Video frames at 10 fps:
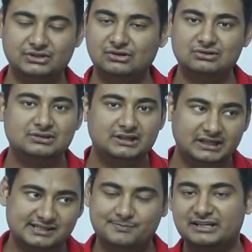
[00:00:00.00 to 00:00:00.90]
you know
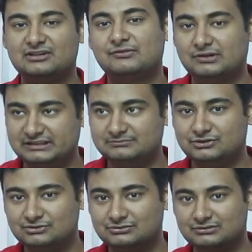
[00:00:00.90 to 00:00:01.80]
it's better for them
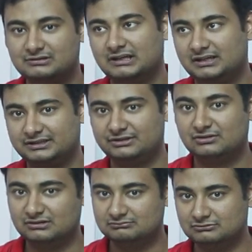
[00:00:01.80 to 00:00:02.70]
to uh, you know